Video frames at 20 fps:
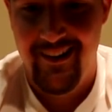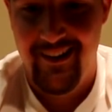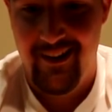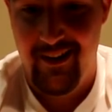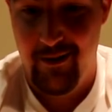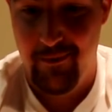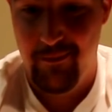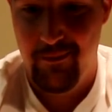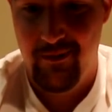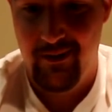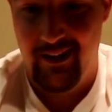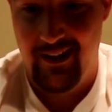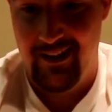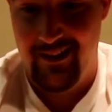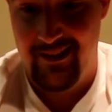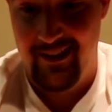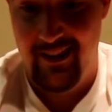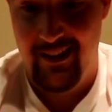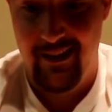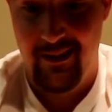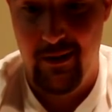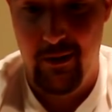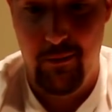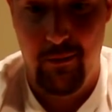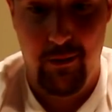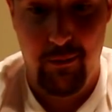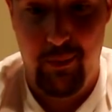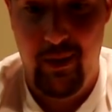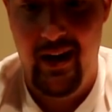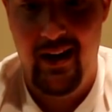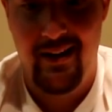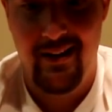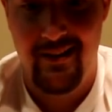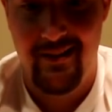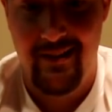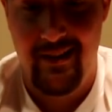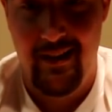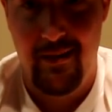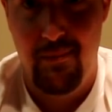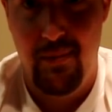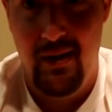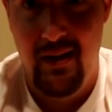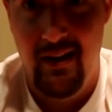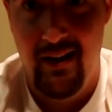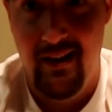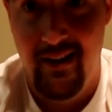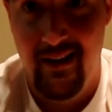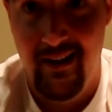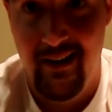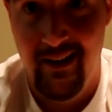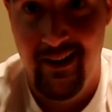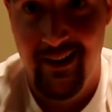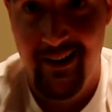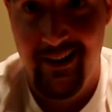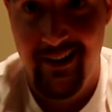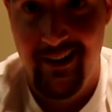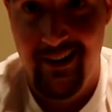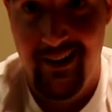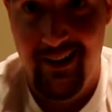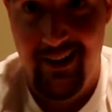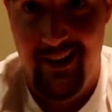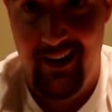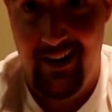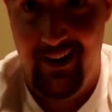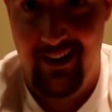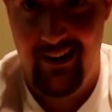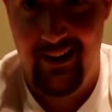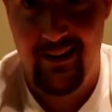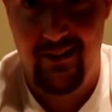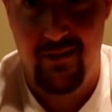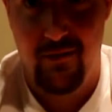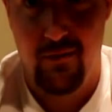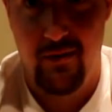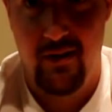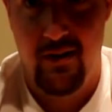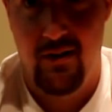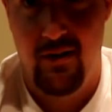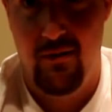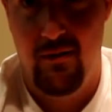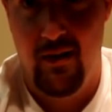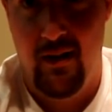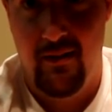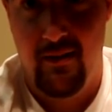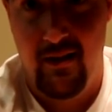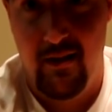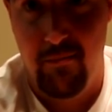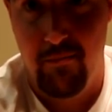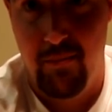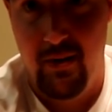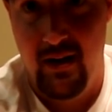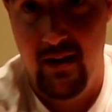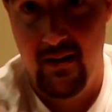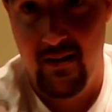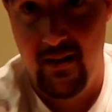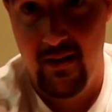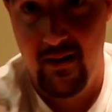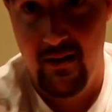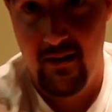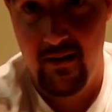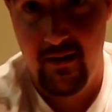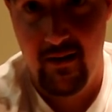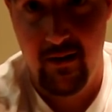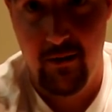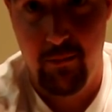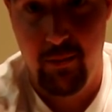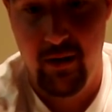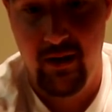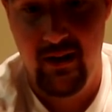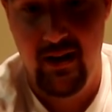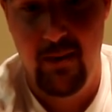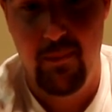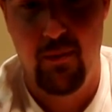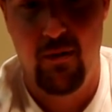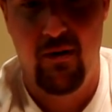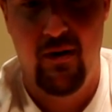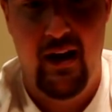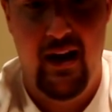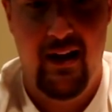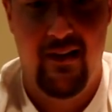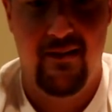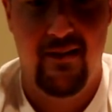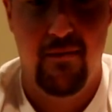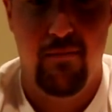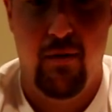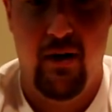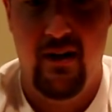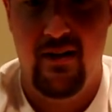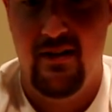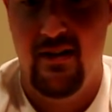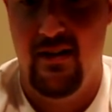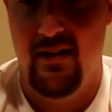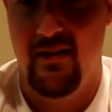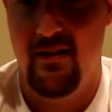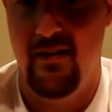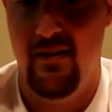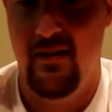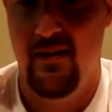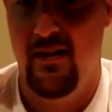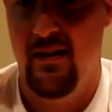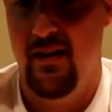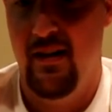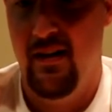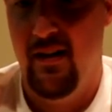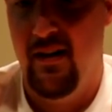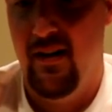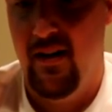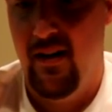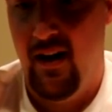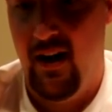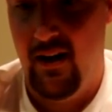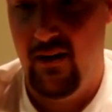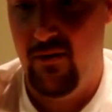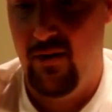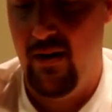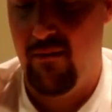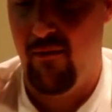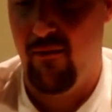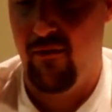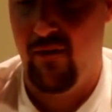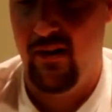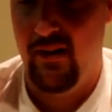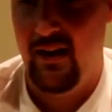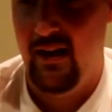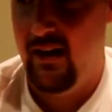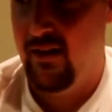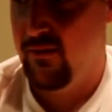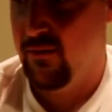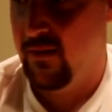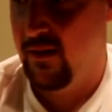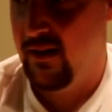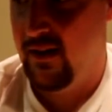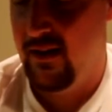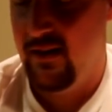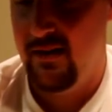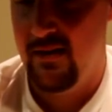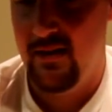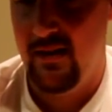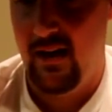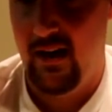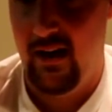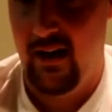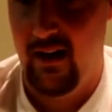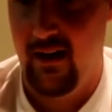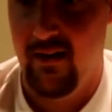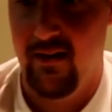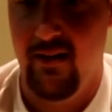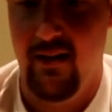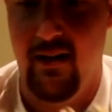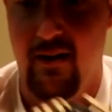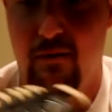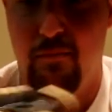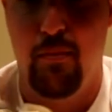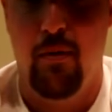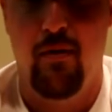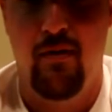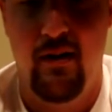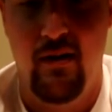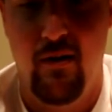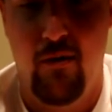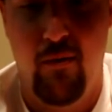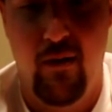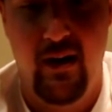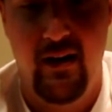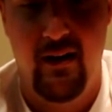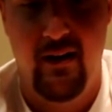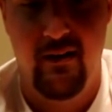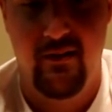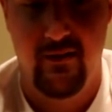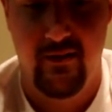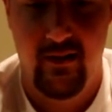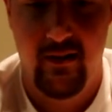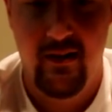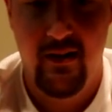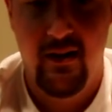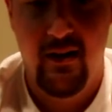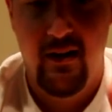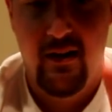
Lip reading: Like I said, the pocket is deep, and it's going to do nothing but, you know, play deeper as it breaks in. I do have a friend that has one of these, and it is broken in quite nicely.